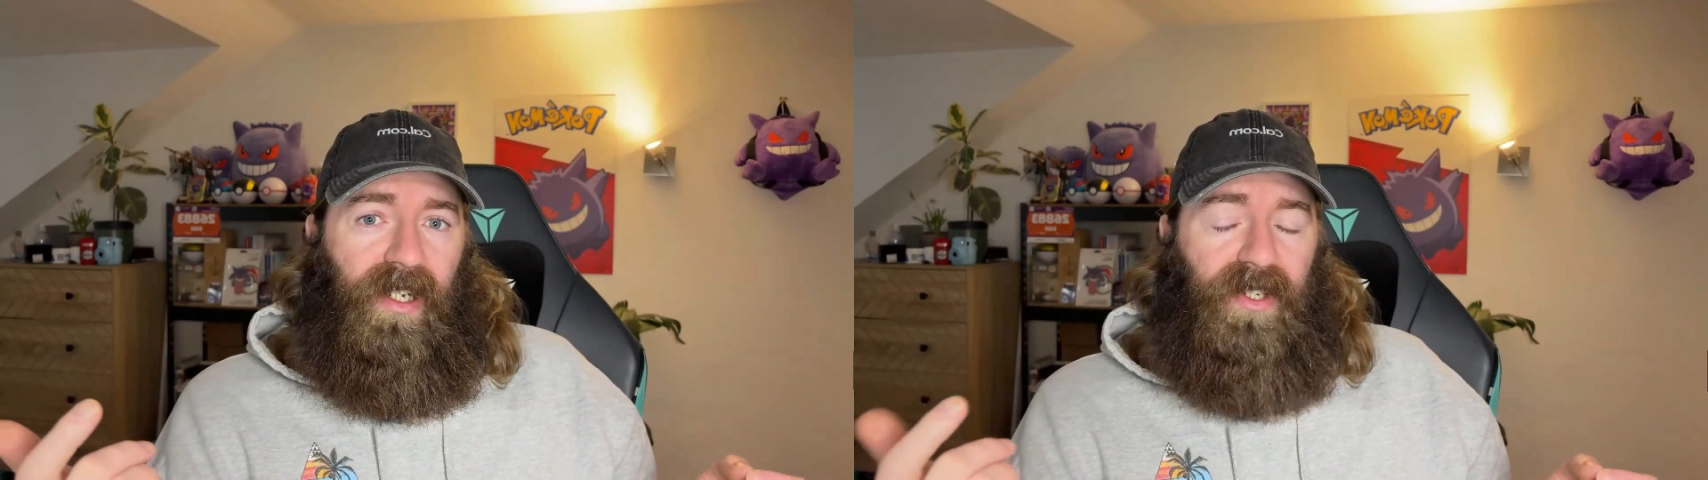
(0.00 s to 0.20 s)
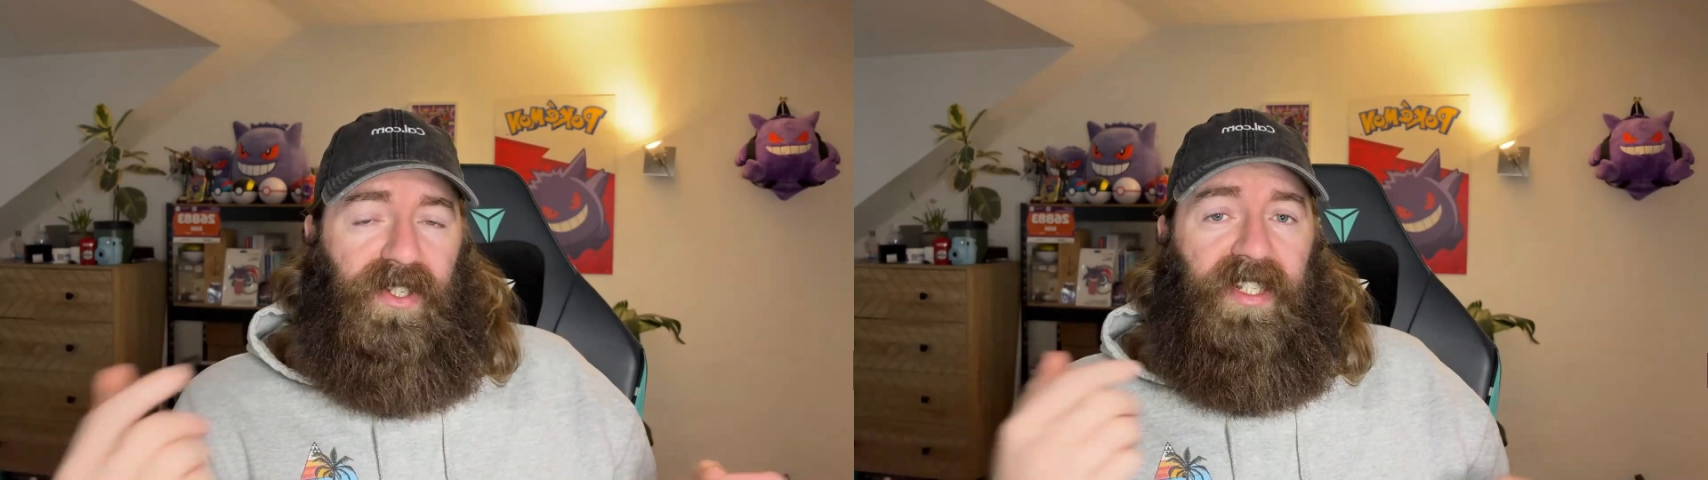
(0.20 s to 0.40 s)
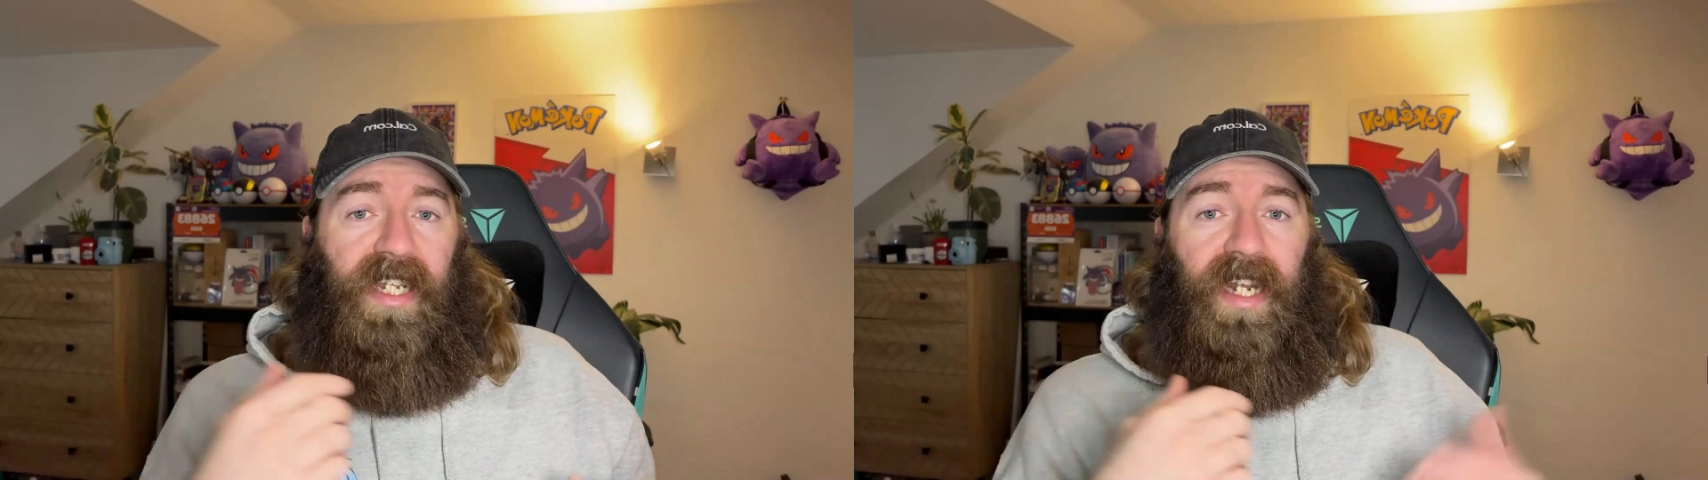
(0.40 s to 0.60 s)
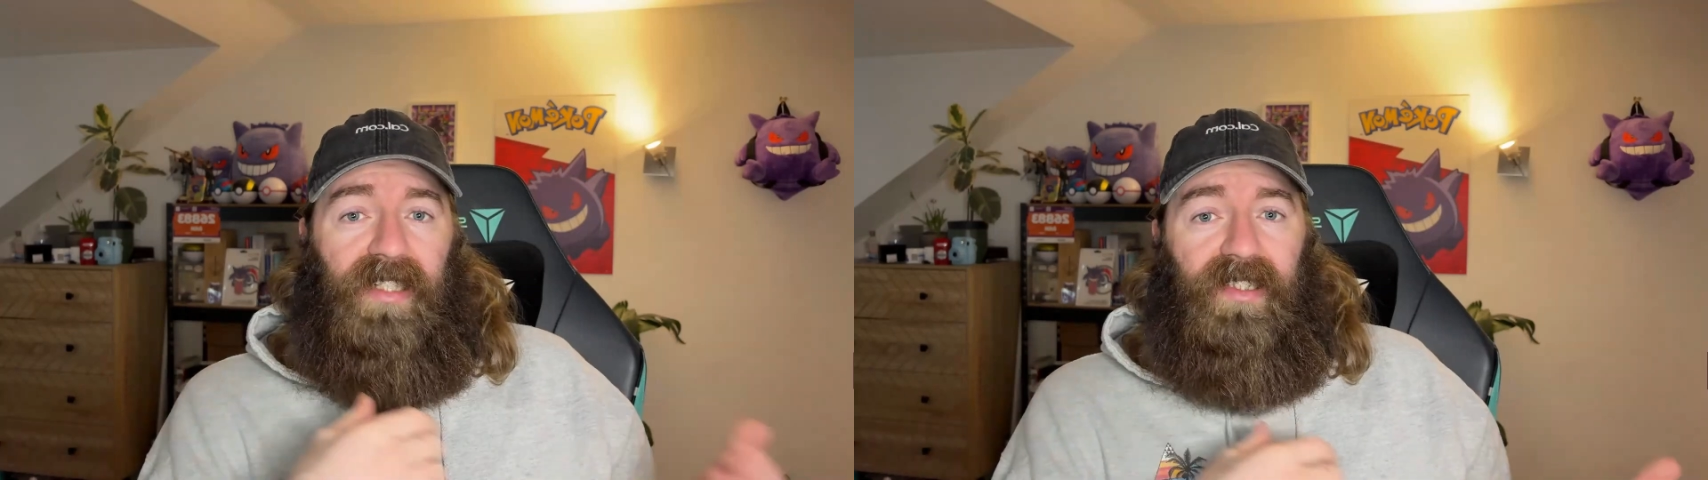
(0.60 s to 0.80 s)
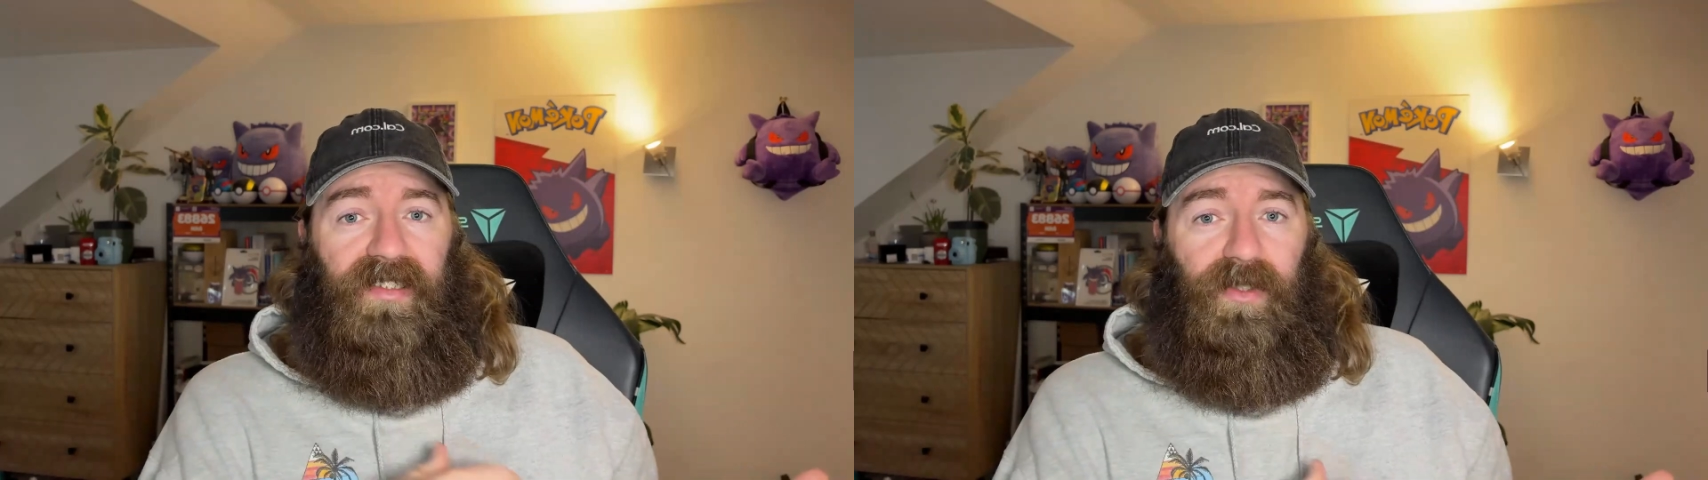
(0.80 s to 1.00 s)
and you can gain
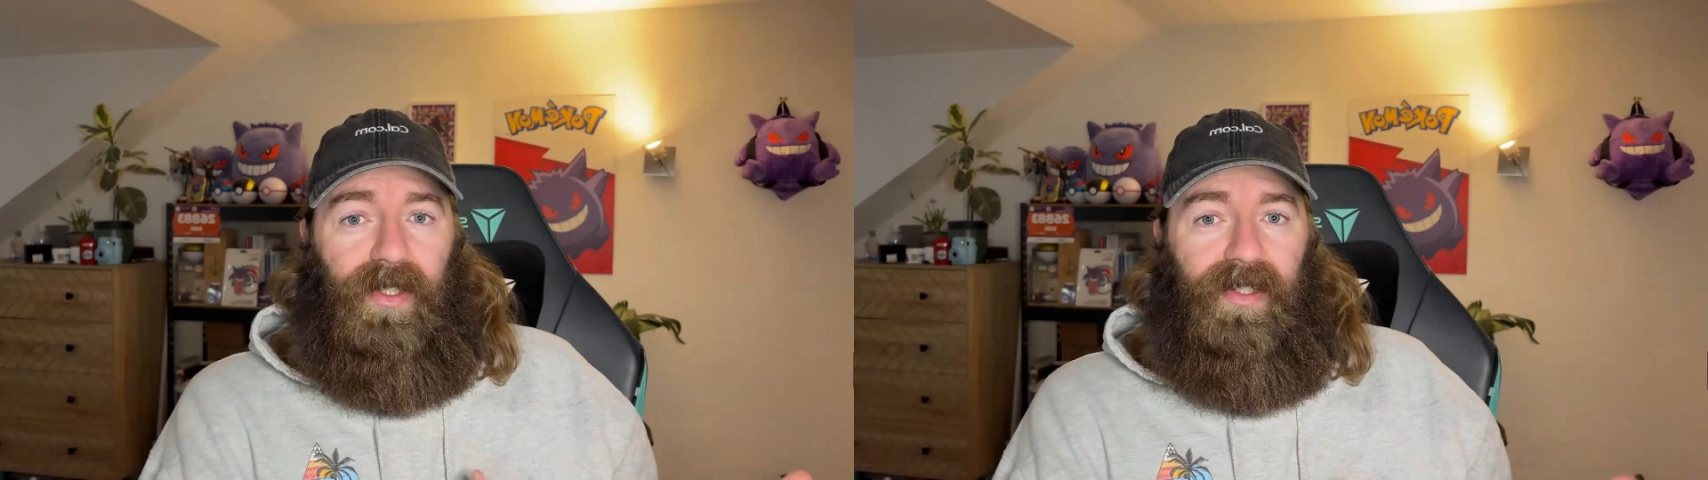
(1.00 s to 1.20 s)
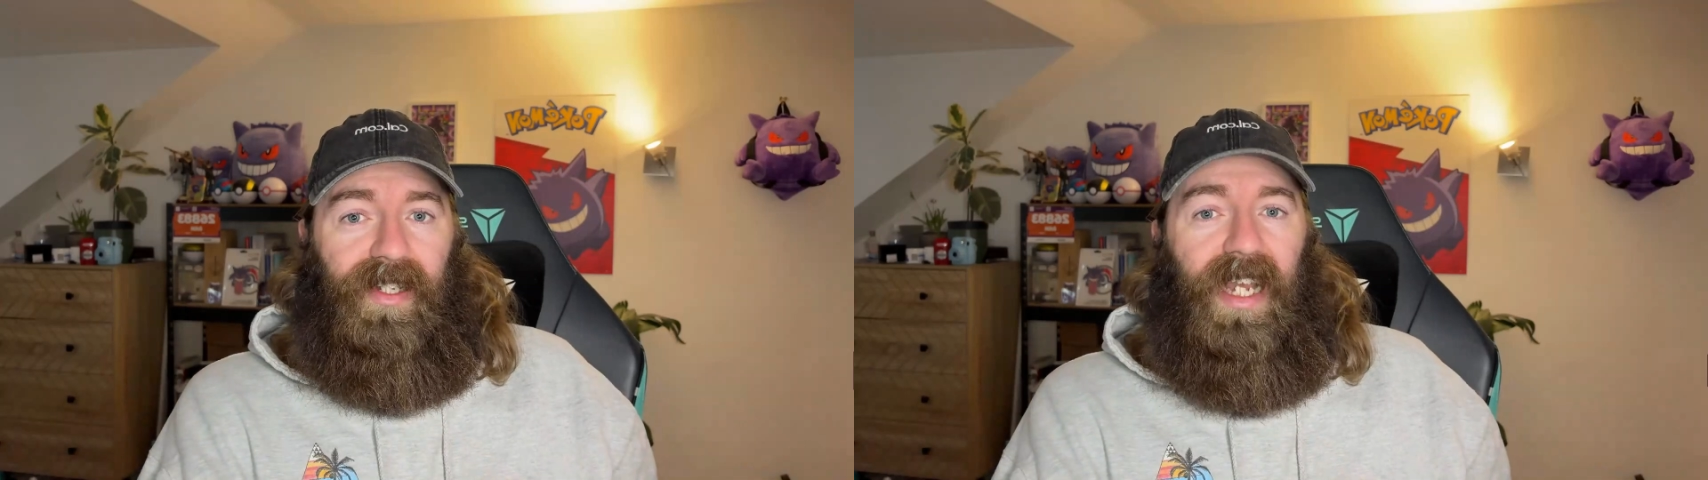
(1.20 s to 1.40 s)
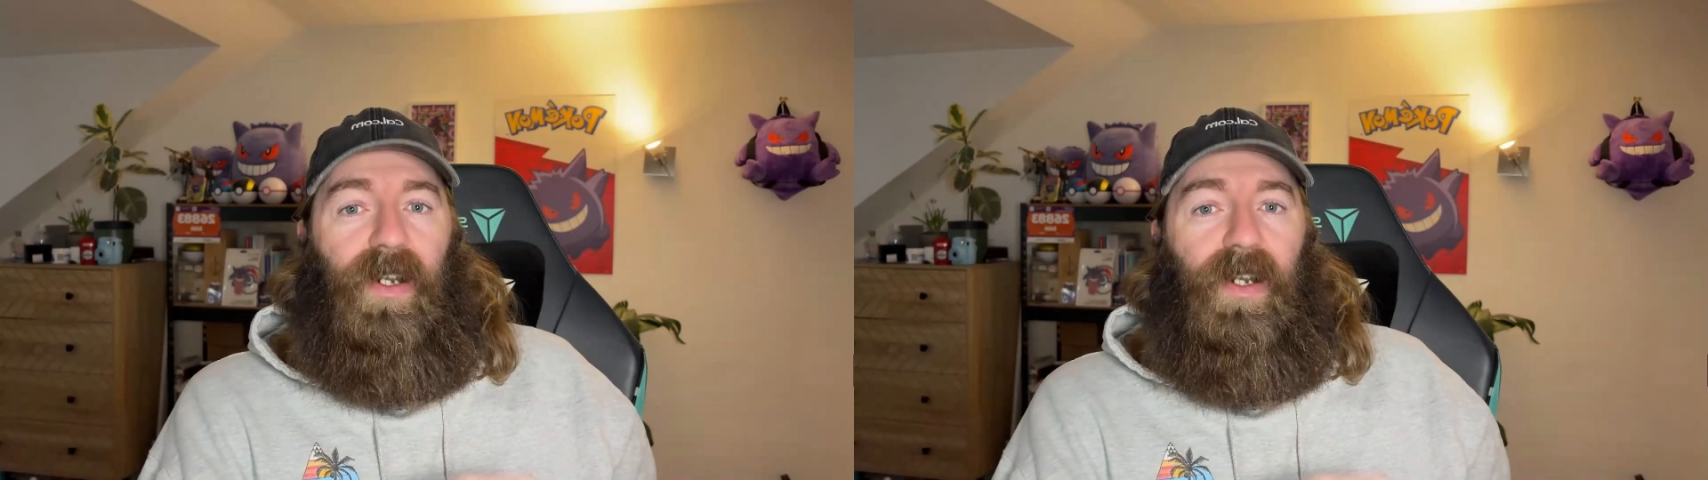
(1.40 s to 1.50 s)
access to it.